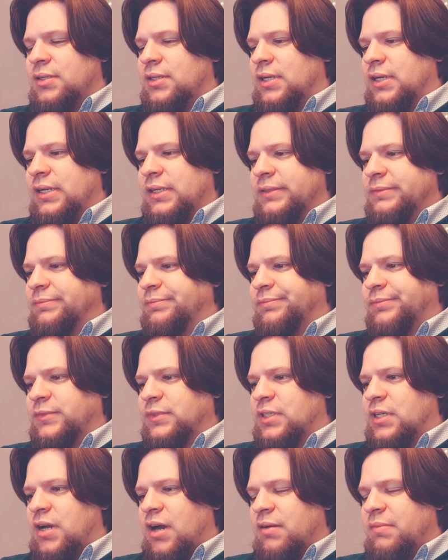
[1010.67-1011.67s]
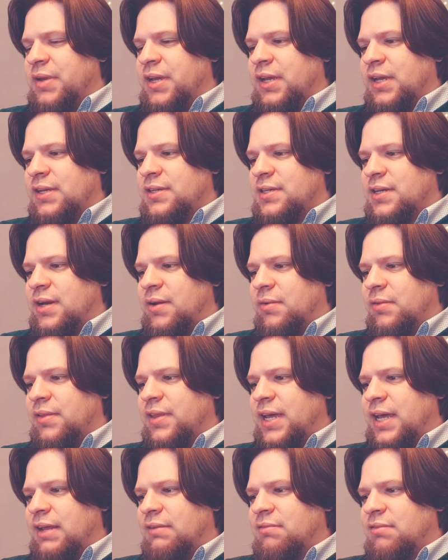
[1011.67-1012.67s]
um, comics and all
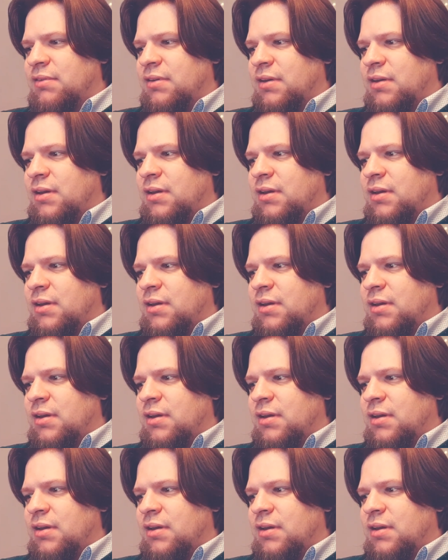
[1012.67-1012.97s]
that.